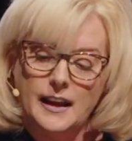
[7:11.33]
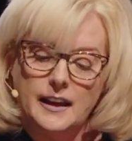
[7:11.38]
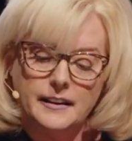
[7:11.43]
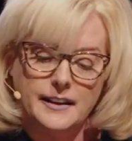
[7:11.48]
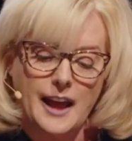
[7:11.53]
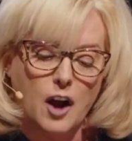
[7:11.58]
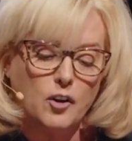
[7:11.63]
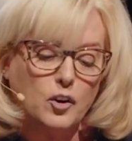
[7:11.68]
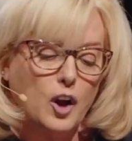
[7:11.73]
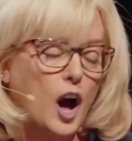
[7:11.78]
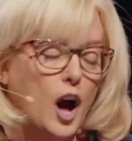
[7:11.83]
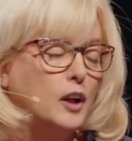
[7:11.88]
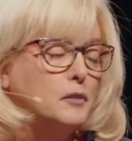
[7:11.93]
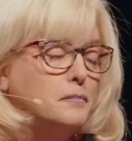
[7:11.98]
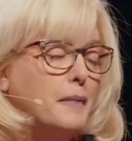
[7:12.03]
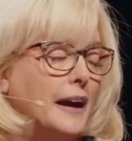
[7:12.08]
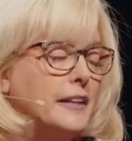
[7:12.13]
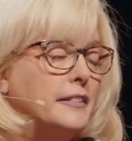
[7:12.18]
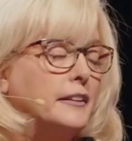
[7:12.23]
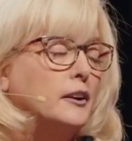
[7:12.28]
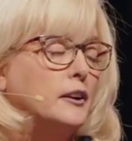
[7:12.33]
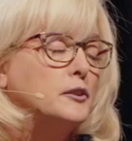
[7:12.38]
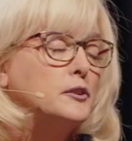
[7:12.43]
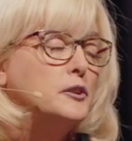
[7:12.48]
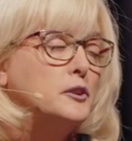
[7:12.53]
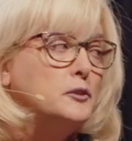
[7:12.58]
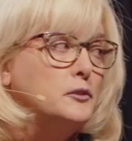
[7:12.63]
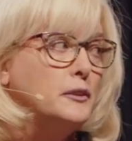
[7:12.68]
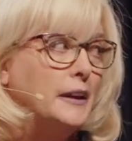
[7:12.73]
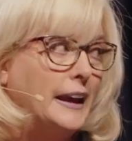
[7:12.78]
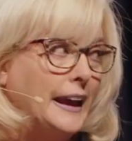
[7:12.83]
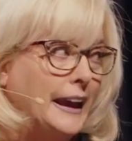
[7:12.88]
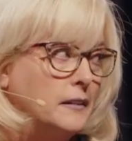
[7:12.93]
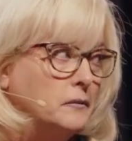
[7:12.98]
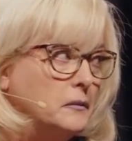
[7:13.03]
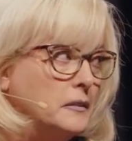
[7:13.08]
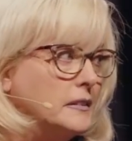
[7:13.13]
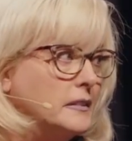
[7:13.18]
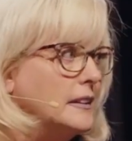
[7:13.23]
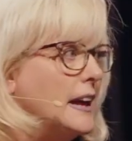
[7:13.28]
now called by their new
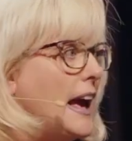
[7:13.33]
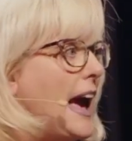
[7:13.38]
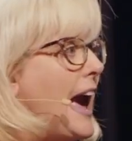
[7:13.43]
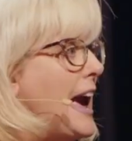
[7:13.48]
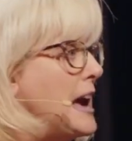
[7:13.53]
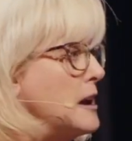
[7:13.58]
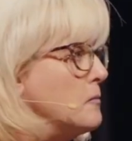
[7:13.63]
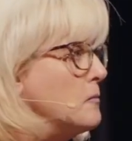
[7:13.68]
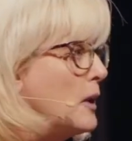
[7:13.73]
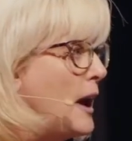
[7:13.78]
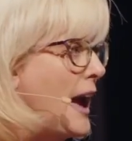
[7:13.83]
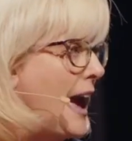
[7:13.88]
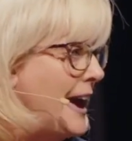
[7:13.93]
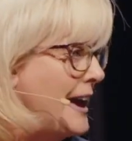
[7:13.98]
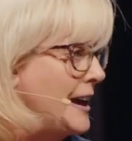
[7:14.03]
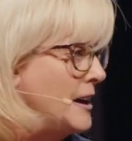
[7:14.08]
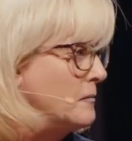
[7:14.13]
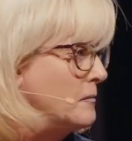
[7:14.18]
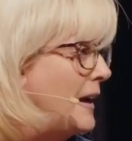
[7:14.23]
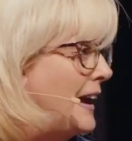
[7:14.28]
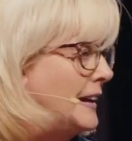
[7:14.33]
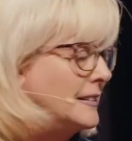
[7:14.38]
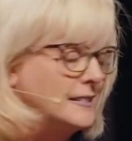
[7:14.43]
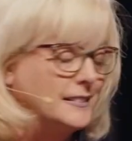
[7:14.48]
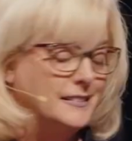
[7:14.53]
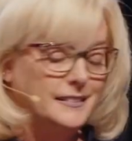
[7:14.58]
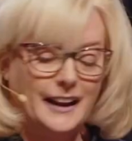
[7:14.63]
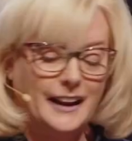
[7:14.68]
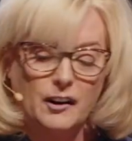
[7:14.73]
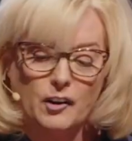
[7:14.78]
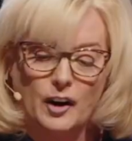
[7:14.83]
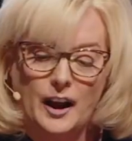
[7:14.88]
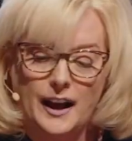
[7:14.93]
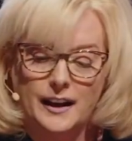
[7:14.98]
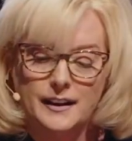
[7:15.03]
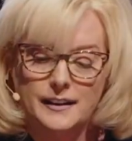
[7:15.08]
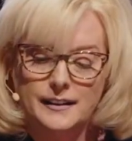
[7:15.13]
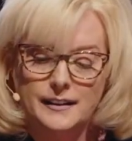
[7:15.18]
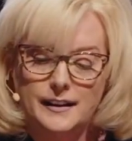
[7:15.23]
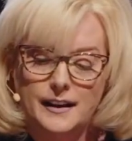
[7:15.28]
names, Abraham and
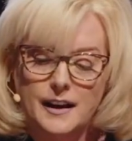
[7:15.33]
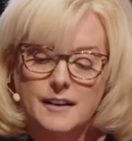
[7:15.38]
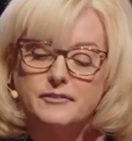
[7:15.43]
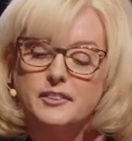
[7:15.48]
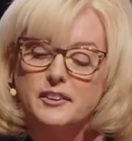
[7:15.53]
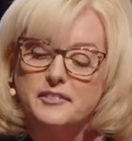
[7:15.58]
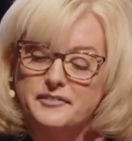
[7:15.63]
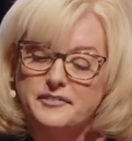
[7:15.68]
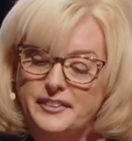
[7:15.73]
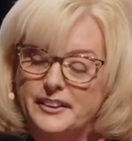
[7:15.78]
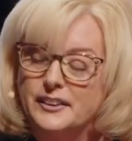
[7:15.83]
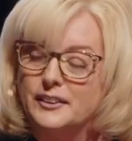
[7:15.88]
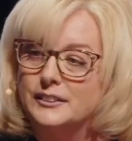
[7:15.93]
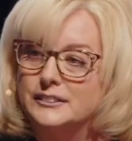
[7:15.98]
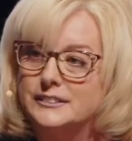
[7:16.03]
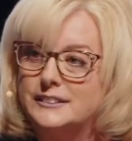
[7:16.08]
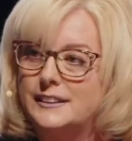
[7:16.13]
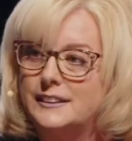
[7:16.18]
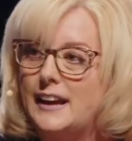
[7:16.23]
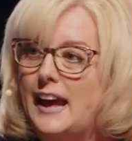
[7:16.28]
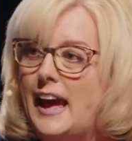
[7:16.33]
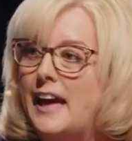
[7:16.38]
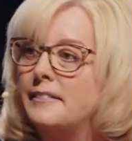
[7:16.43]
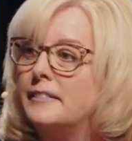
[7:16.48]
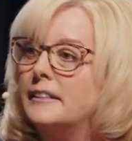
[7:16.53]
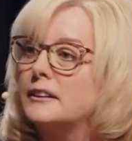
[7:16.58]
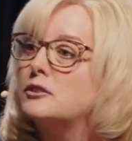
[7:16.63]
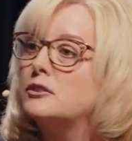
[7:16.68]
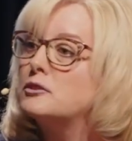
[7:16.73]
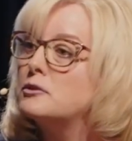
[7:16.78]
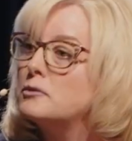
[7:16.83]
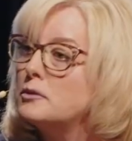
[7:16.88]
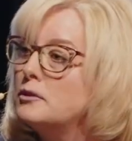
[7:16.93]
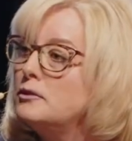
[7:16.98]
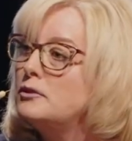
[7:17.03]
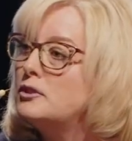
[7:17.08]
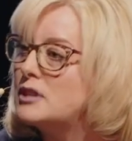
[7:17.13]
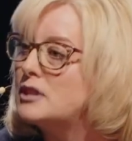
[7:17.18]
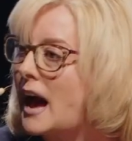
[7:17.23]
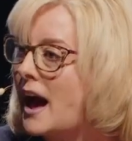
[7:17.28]
Sarah, fulfilled, and the
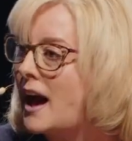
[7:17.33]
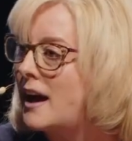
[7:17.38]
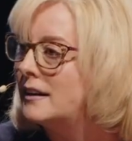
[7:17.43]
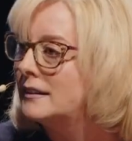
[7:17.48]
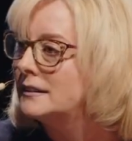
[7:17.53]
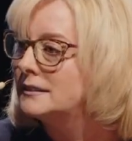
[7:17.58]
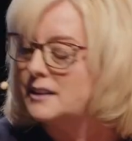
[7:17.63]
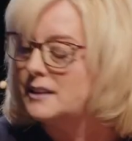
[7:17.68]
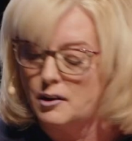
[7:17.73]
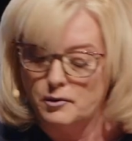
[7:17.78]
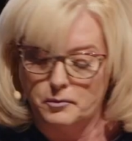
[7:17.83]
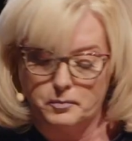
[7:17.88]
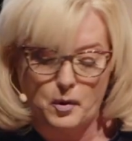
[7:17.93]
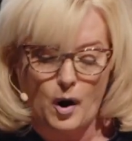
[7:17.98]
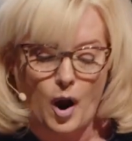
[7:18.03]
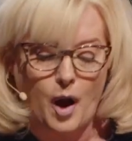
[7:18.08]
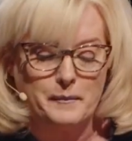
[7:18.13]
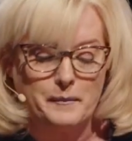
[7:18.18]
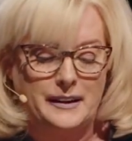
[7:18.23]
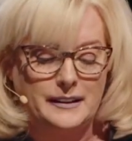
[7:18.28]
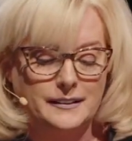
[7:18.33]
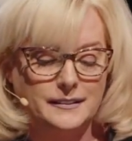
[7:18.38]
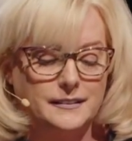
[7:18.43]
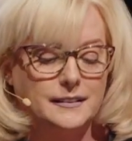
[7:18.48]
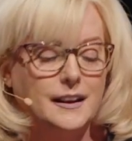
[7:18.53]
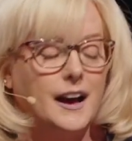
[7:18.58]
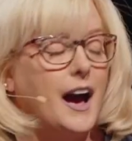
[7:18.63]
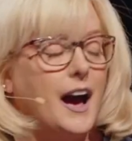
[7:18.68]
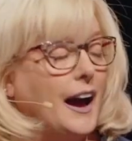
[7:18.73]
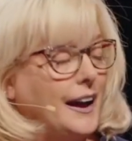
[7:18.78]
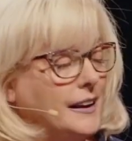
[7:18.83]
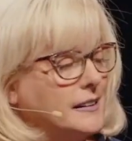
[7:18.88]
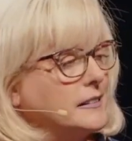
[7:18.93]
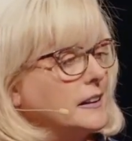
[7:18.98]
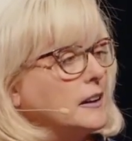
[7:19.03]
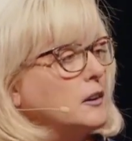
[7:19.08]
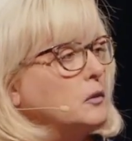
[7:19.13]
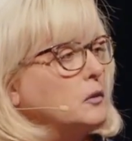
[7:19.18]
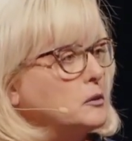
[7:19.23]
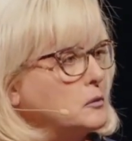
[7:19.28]
true child of promise,
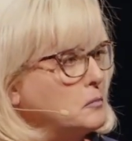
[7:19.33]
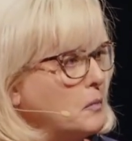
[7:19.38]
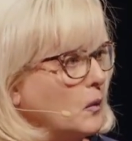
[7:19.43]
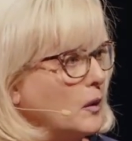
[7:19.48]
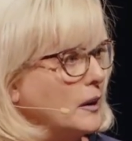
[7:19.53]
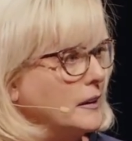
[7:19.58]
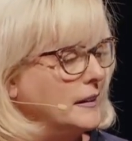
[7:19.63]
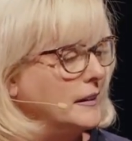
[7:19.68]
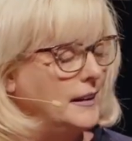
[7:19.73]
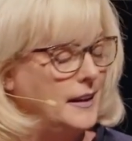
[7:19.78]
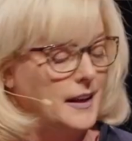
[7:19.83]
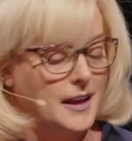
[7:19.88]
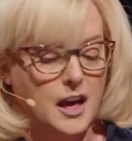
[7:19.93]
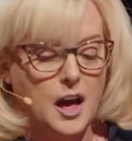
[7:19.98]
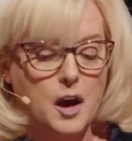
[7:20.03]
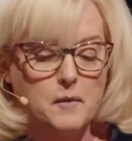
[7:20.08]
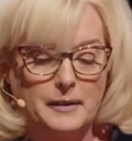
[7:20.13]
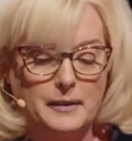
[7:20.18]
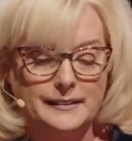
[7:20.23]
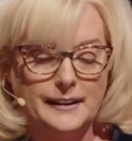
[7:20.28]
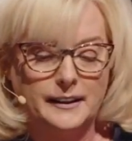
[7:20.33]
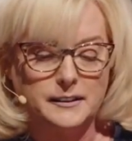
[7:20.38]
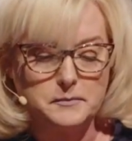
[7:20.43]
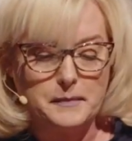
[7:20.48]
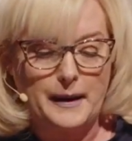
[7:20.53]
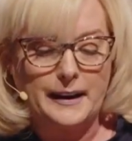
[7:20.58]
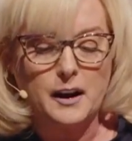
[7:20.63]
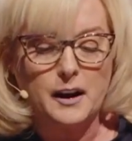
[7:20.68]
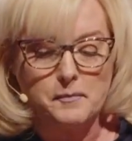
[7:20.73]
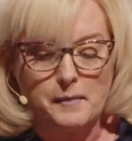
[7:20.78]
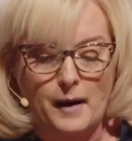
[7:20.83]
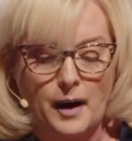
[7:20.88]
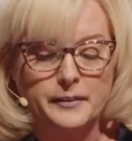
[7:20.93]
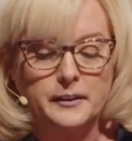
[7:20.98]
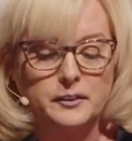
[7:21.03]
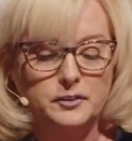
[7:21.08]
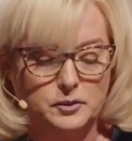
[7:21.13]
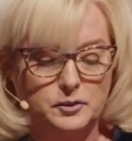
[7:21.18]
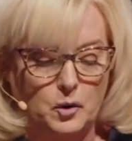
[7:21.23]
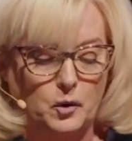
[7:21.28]
Isaac, was born. But let's pick up on
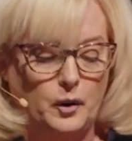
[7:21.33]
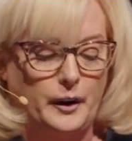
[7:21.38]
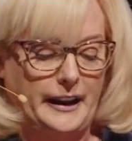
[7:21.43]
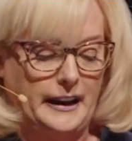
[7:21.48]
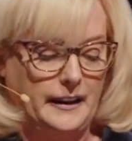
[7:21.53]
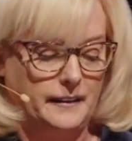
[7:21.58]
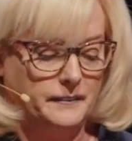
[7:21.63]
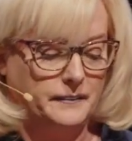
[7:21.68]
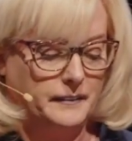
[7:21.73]
the story.